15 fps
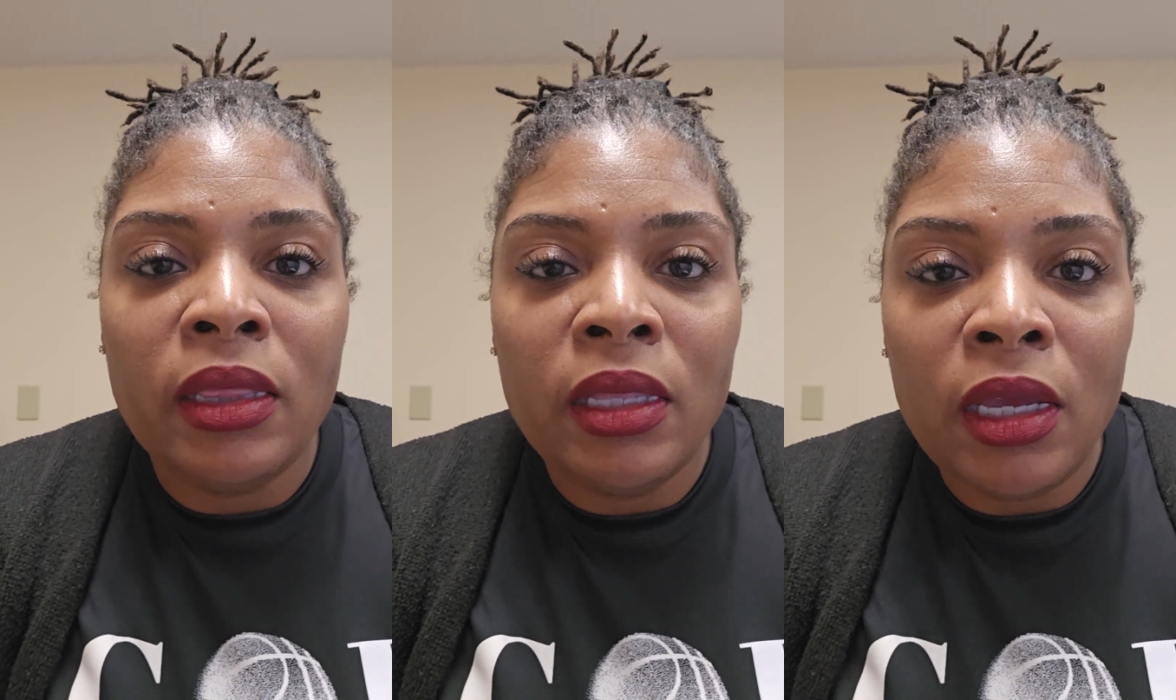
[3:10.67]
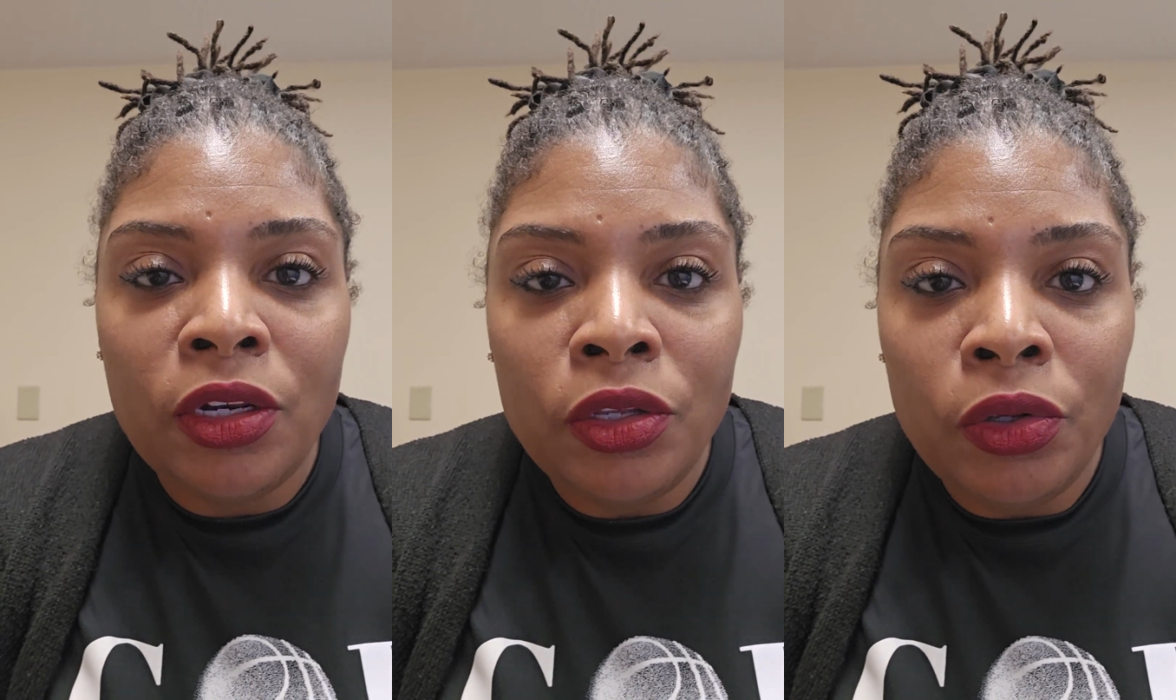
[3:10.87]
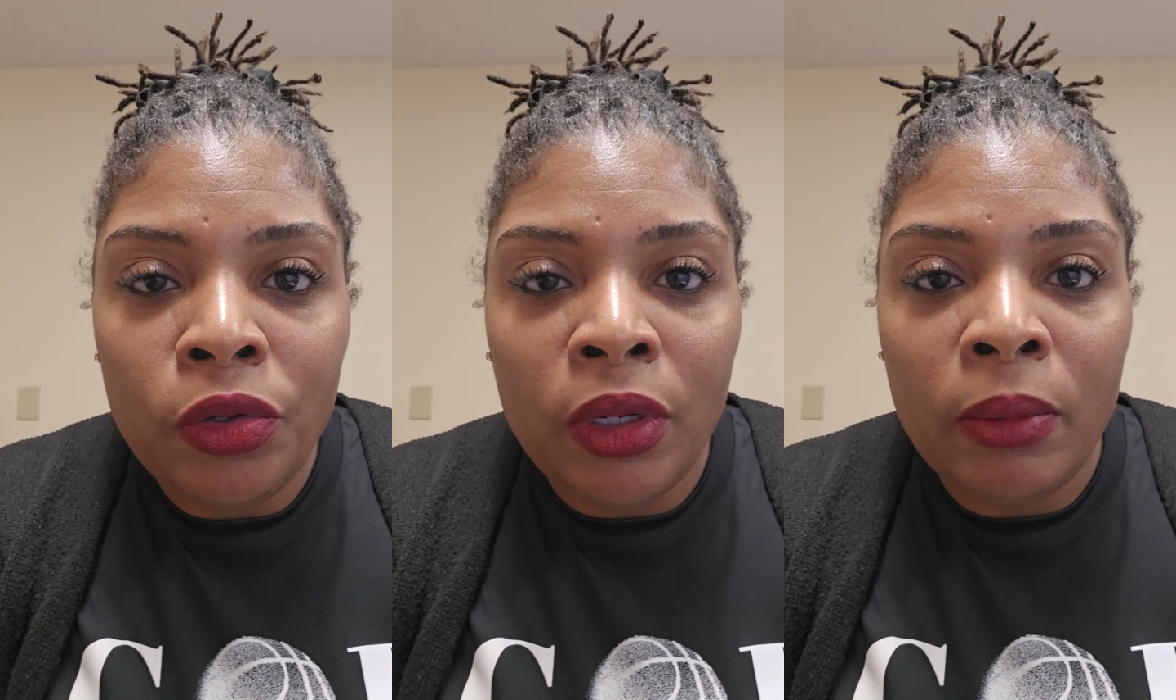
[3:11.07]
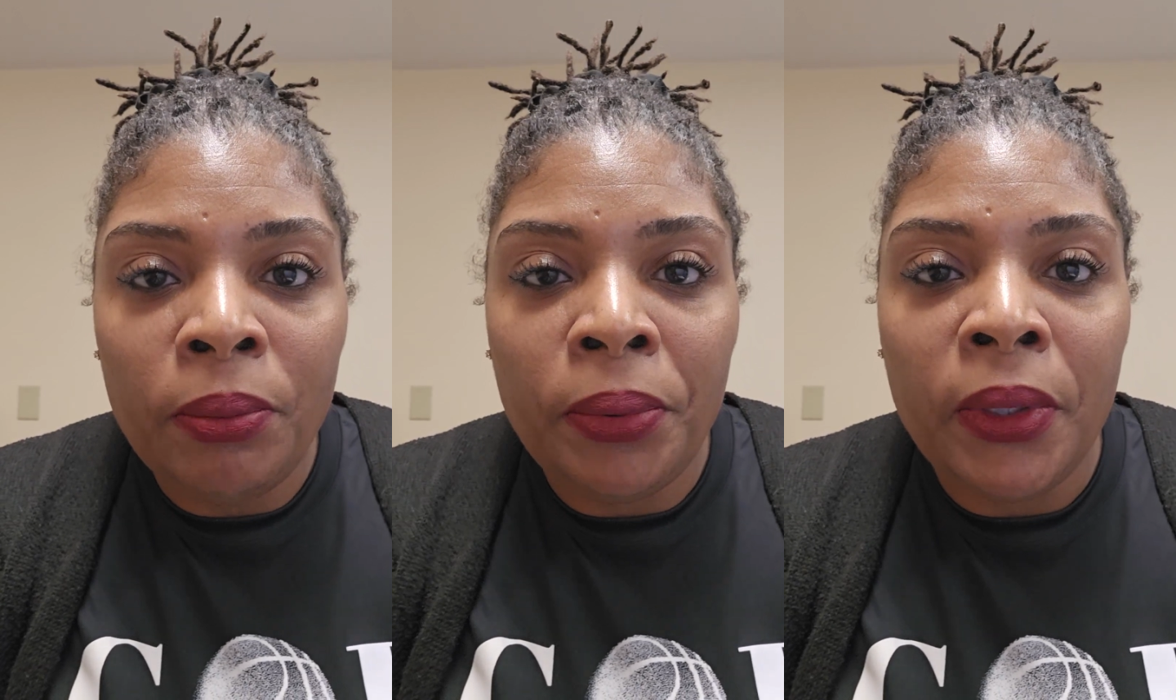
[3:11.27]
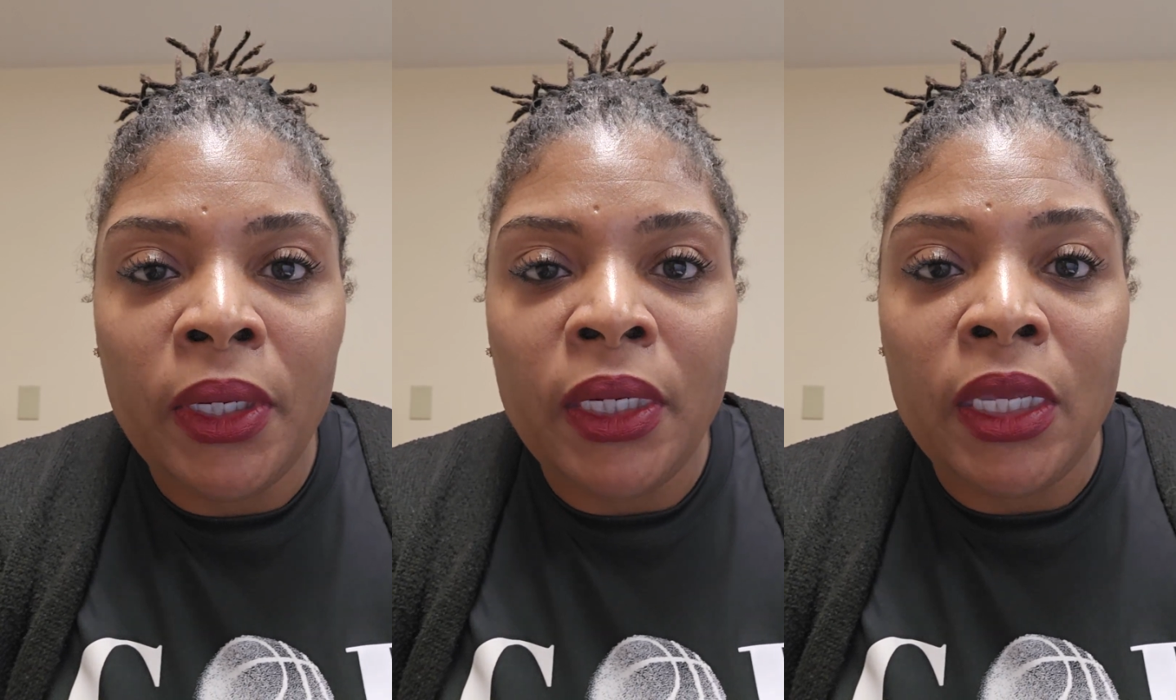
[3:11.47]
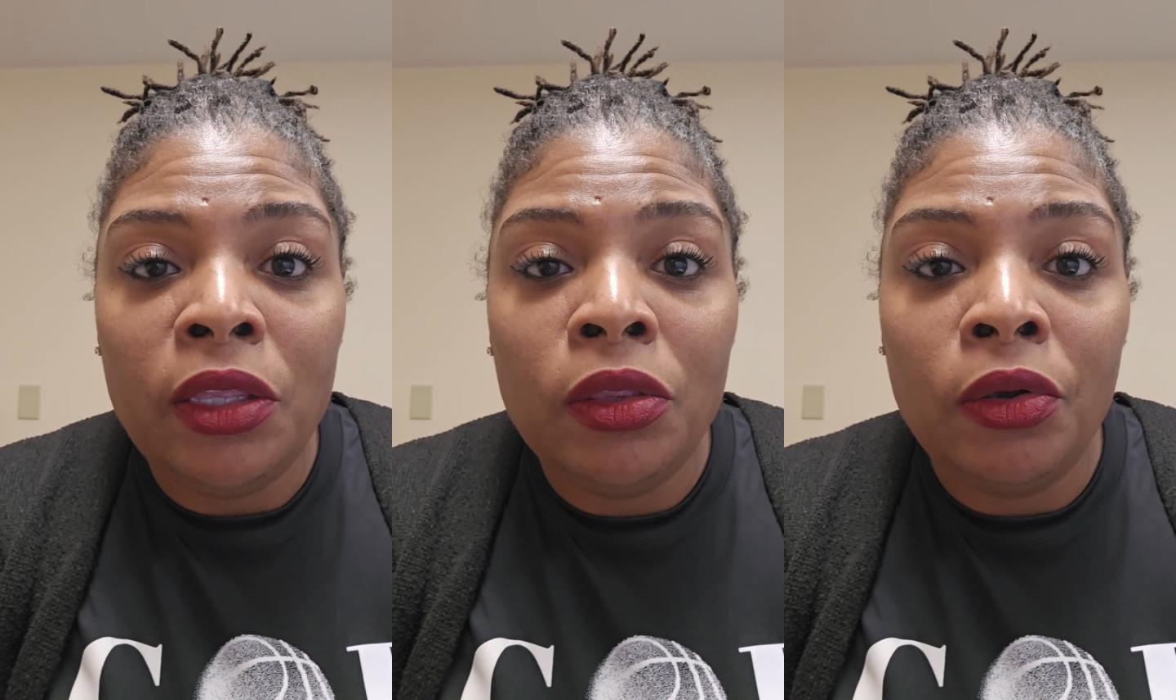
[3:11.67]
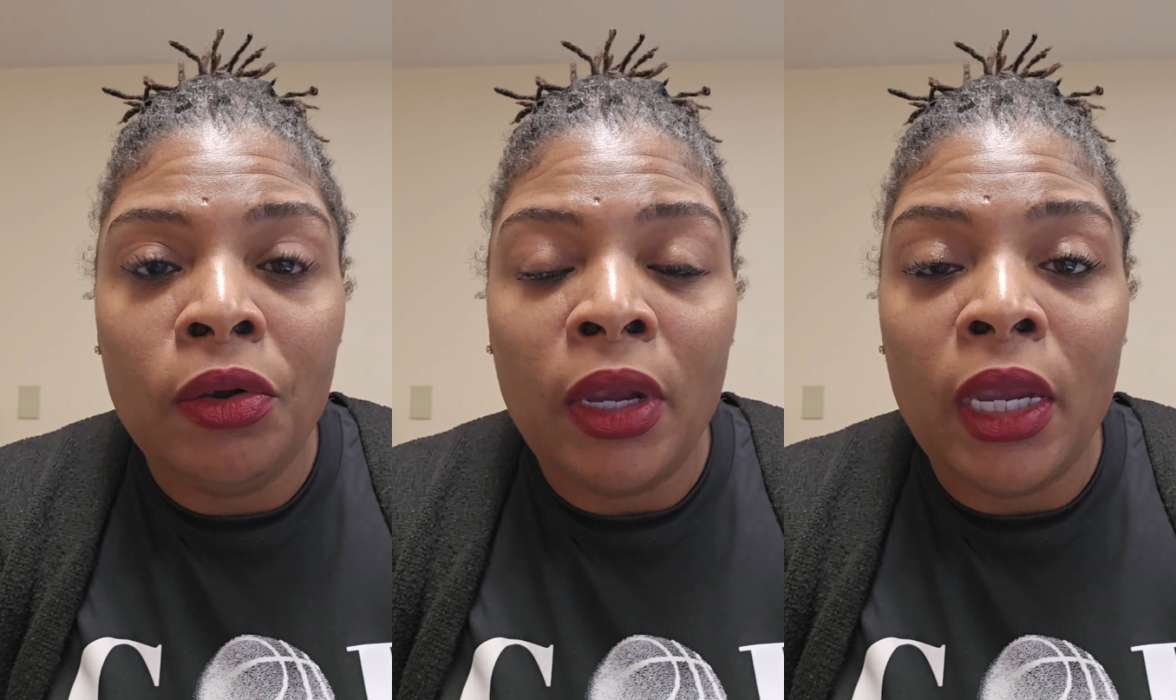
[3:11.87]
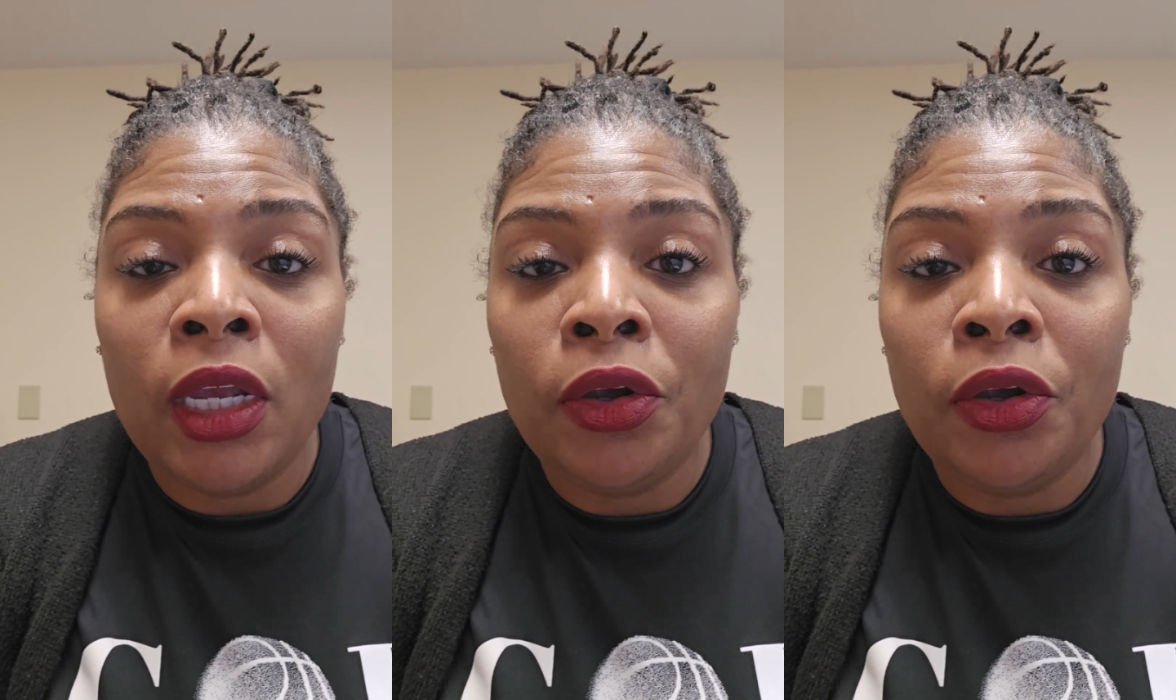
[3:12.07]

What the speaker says: And then you can put either